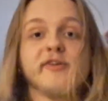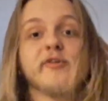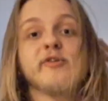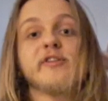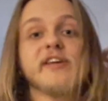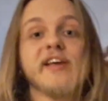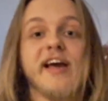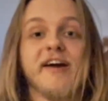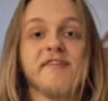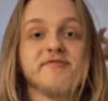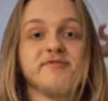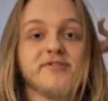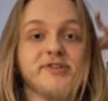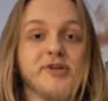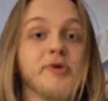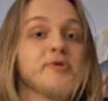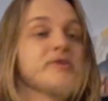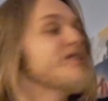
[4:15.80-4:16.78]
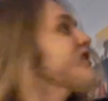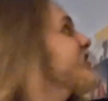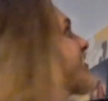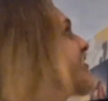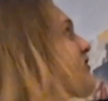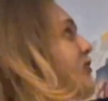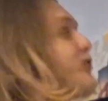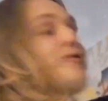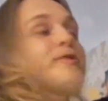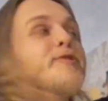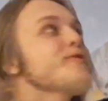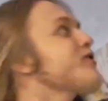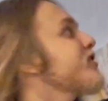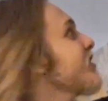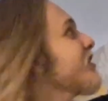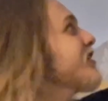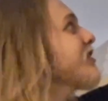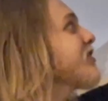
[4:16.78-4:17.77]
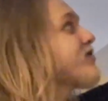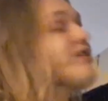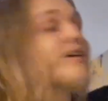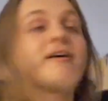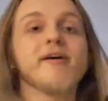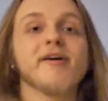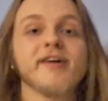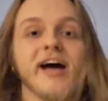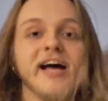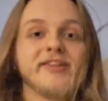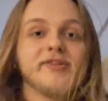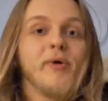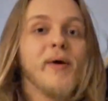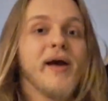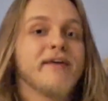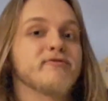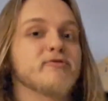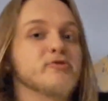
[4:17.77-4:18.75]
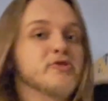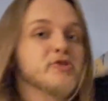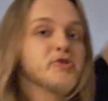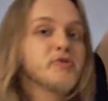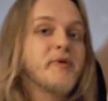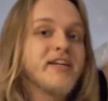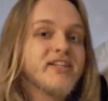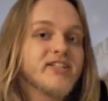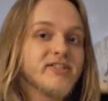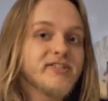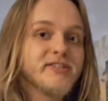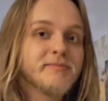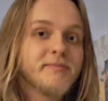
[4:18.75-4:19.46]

only have two new CDs, so I don't have to stretch as